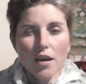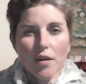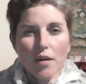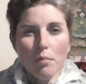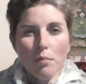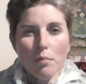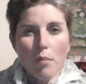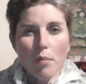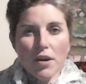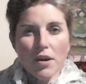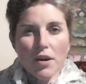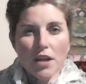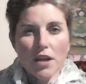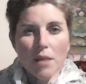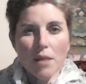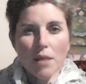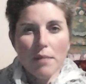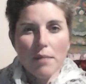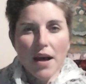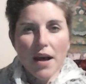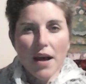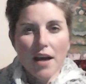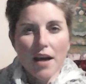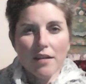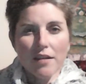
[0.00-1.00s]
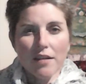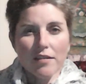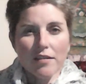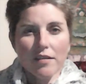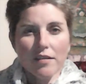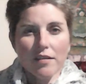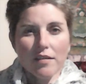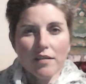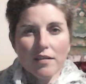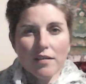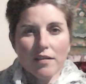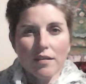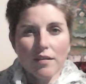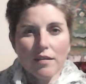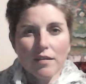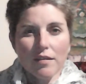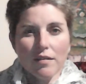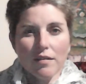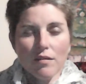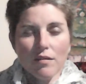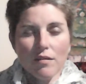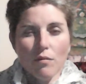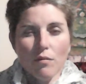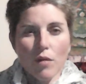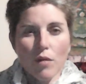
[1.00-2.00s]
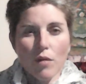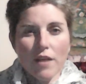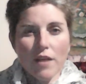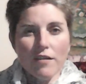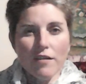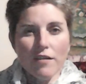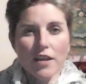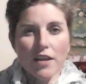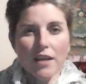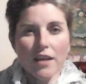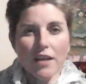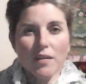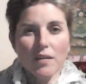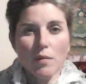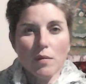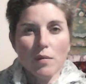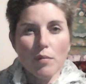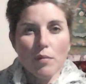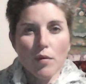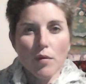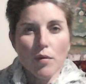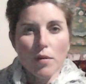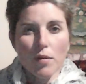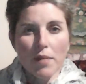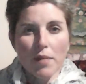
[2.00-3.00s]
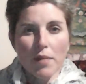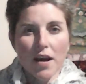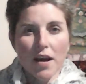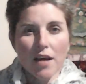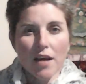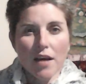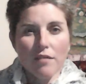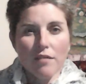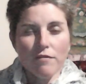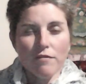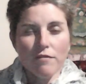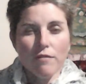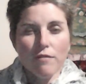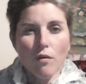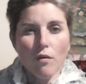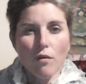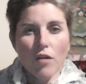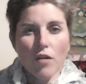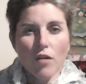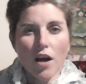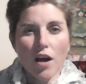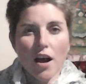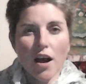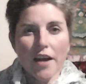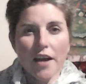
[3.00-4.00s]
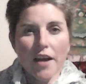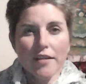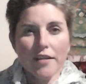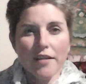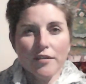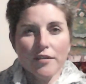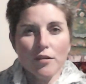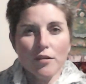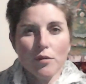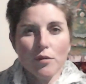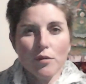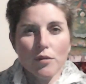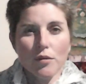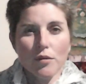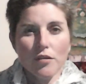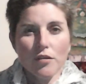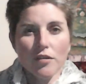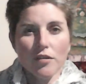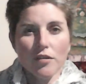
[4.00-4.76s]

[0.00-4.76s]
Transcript: bringing about whatever needs to be brought about for the highest good.